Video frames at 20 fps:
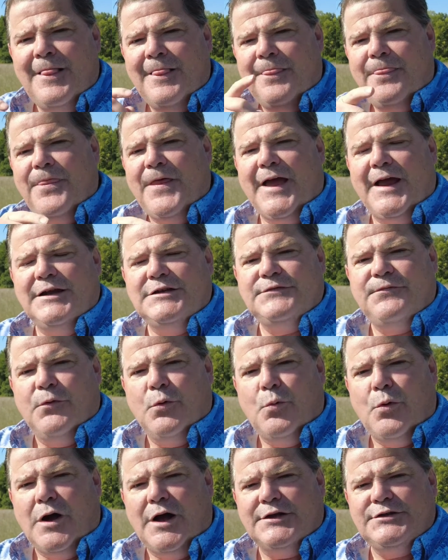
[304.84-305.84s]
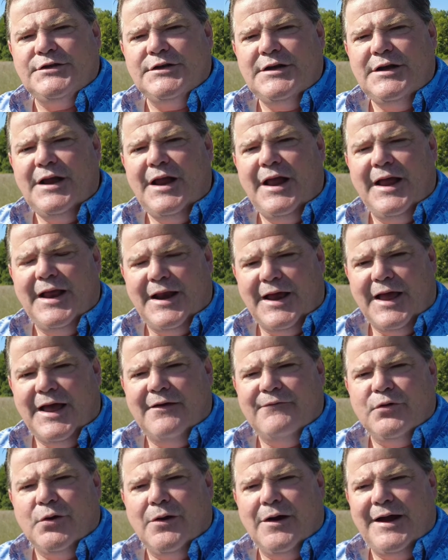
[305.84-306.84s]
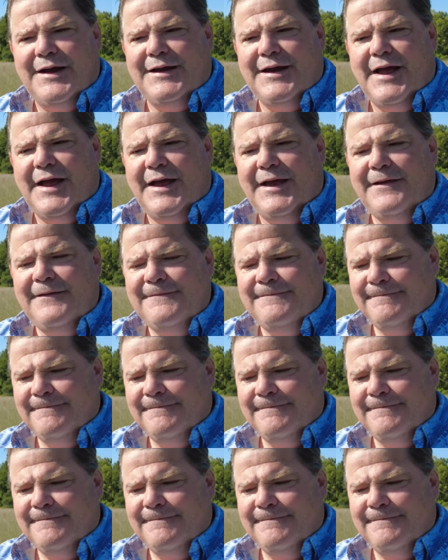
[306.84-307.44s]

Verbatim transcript: Thanks for watching and have a great day.